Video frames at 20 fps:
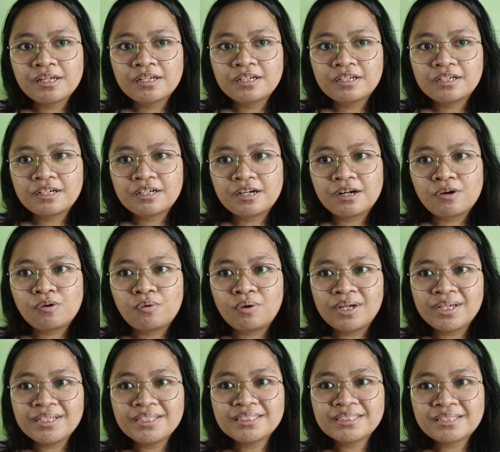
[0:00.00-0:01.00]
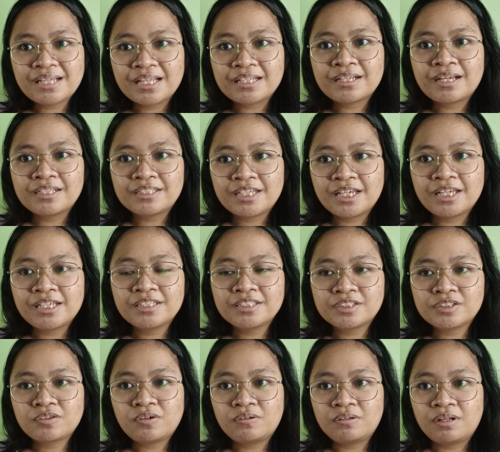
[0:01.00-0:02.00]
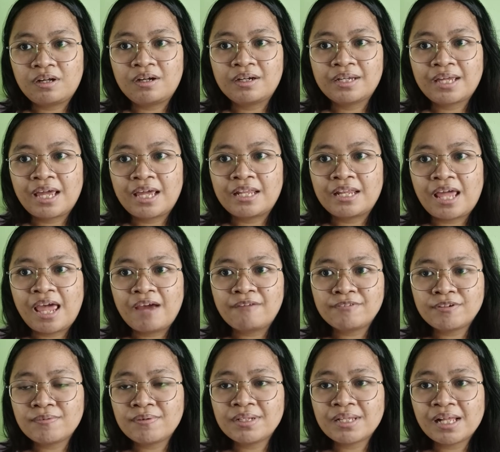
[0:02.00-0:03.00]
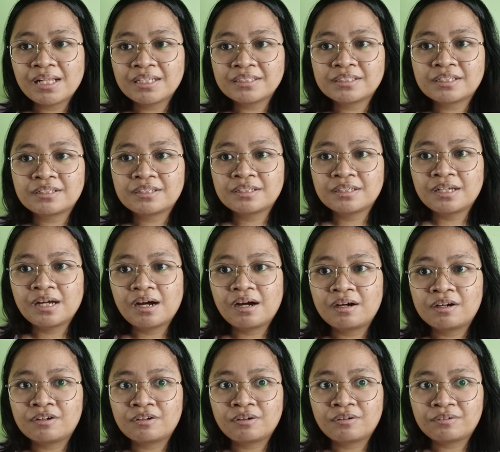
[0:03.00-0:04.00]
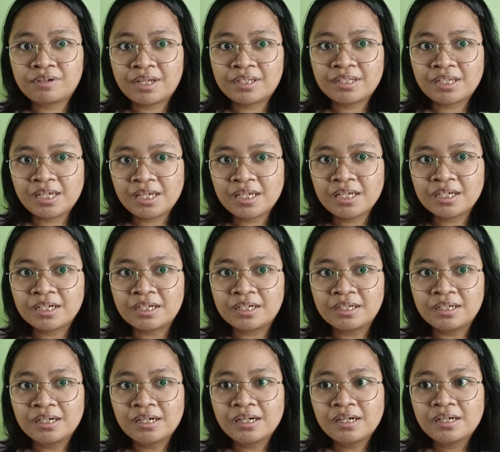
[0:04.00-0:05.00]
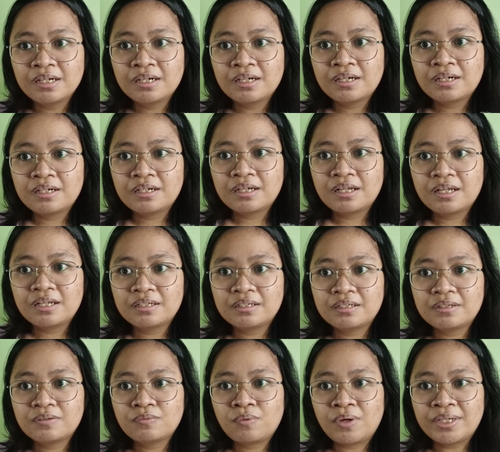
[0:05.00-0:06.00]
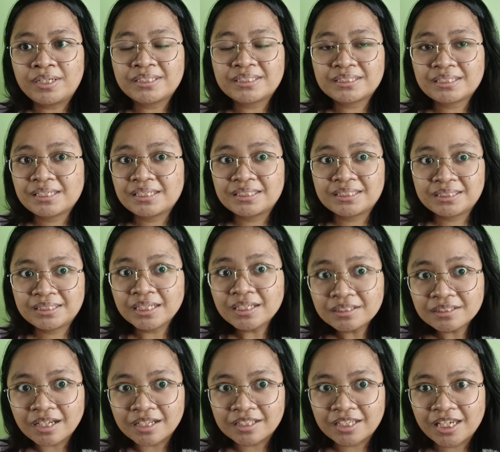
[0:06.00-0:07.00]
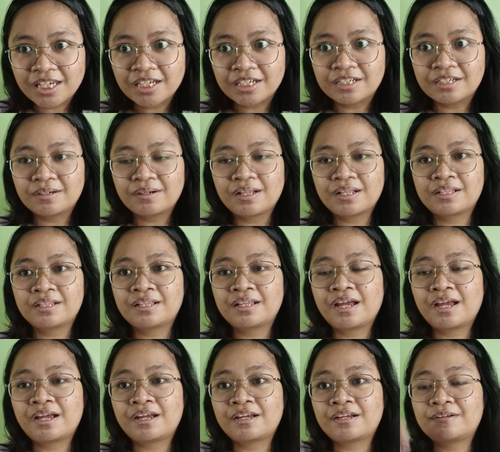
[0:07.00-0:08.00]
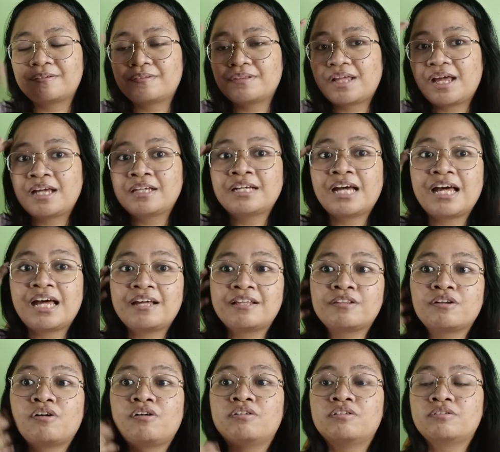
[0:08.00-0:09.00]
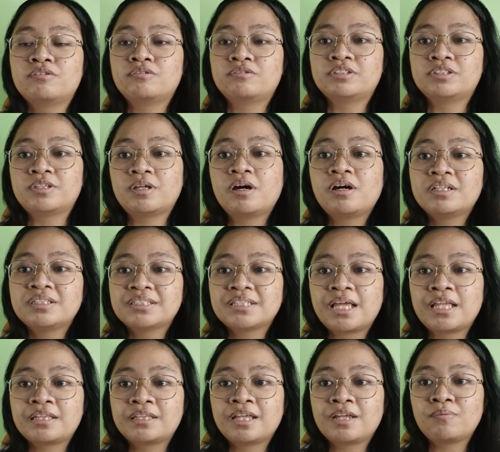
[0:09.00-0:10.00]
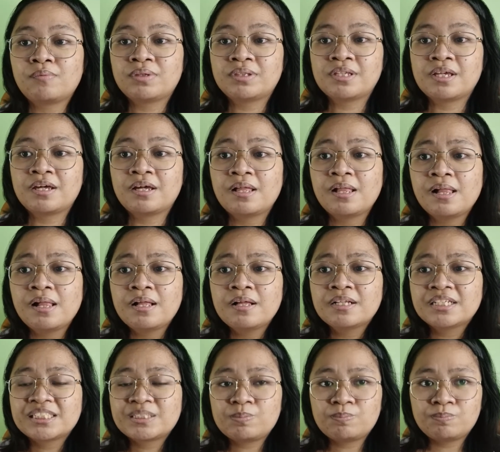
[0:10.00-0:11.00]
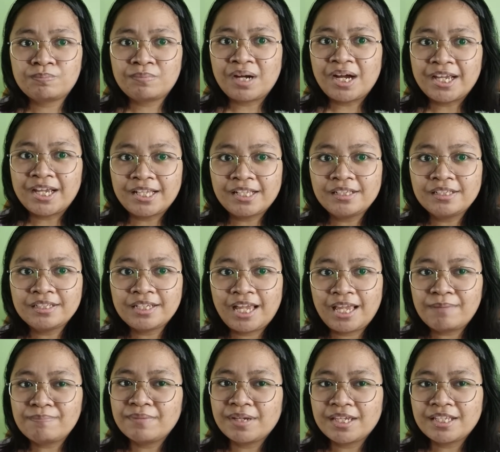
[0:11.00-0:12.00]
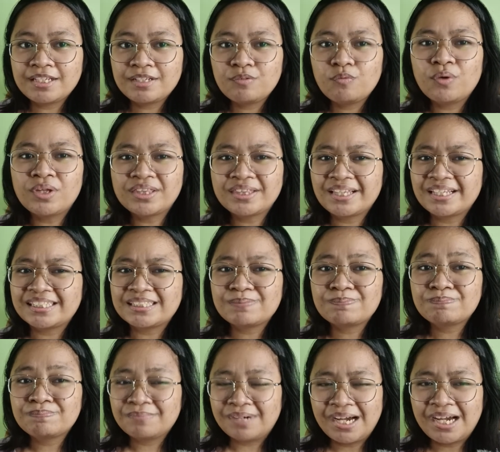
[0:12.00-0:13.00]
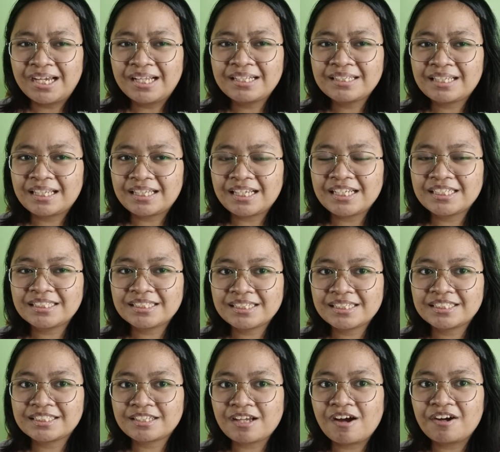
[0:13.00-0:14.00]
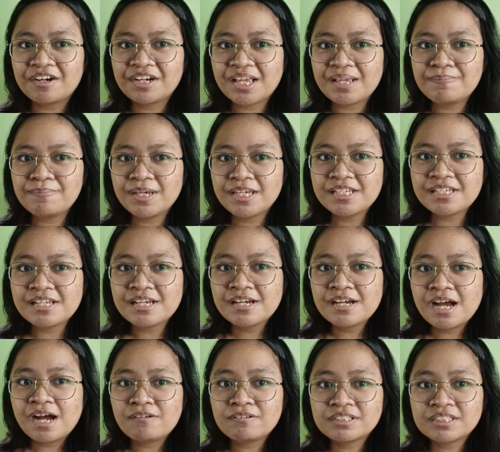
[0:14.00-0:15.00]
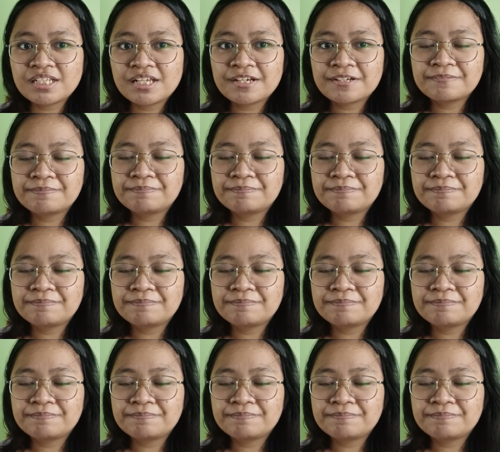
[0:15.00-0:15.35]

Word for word: why is that guy taking so long, and everyone else are already here? Why is he still not here? Like, I had all those thoughts, and then when the smile came in, when the smile that Isagi saw came in, I was like,